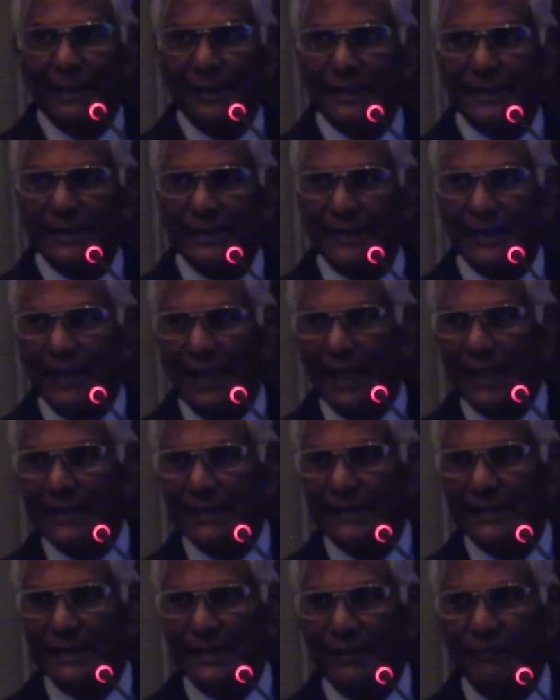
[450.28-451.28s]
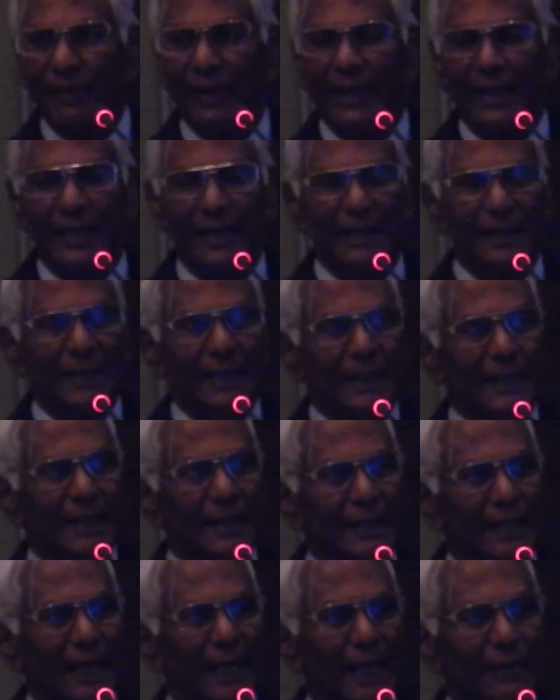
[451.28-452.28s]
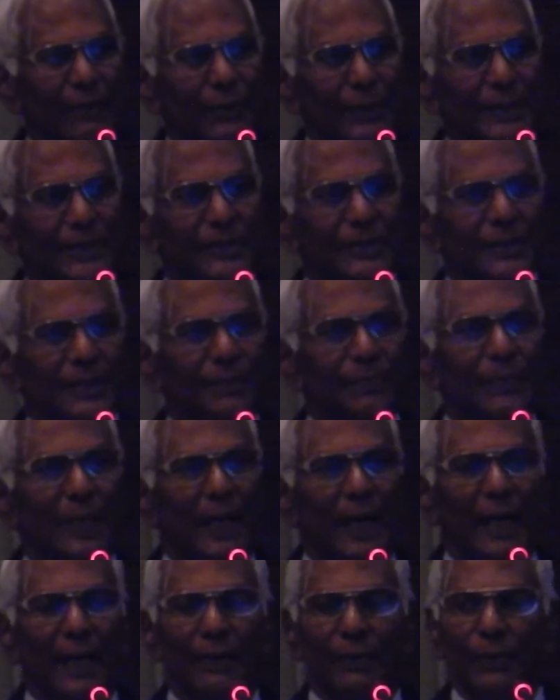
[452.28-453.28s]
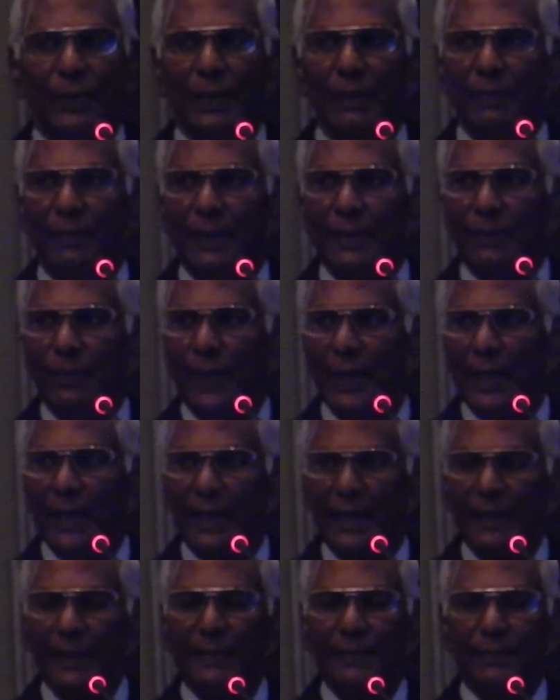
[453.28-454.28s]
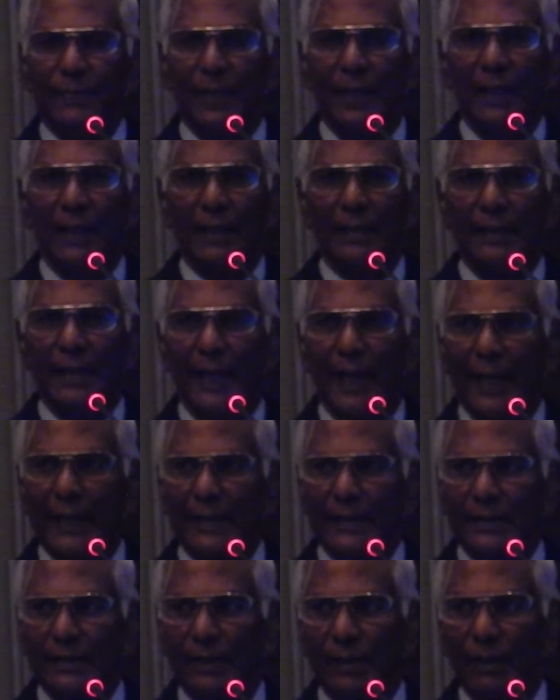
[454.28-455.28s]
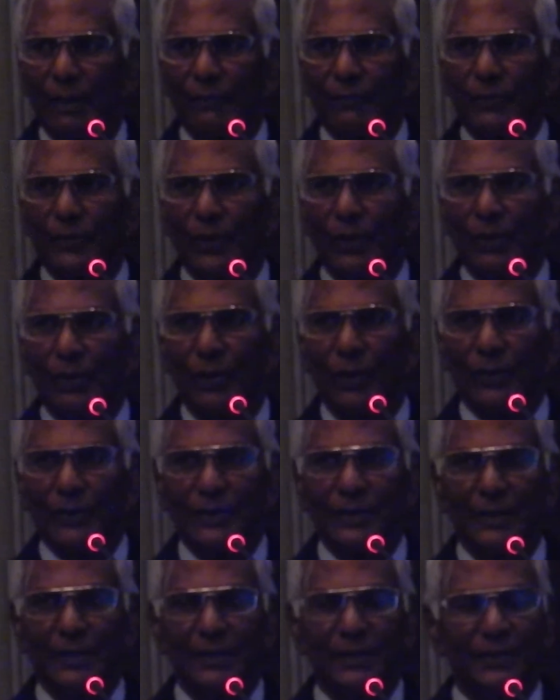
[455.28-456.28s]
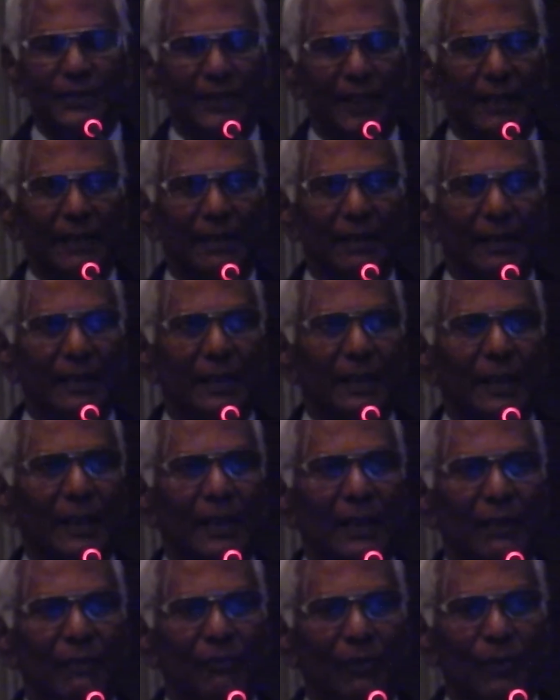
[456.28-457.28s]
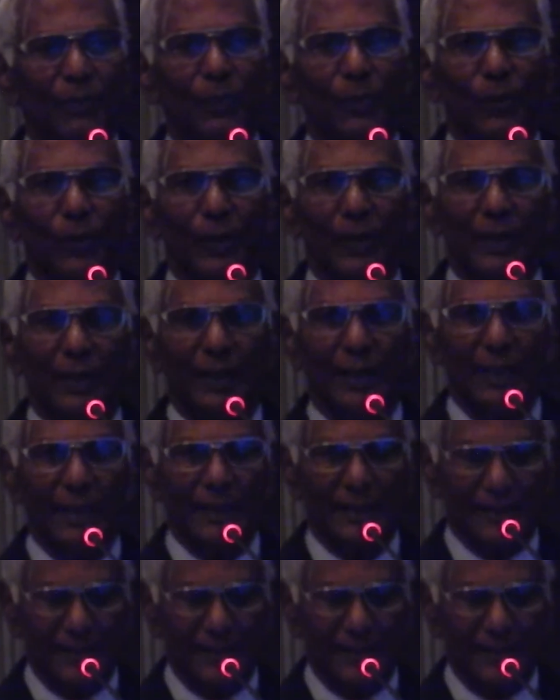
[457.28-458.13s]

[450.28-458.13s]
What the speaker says: this is the last event at which I will be wearing the hat of the Consul General for Poland in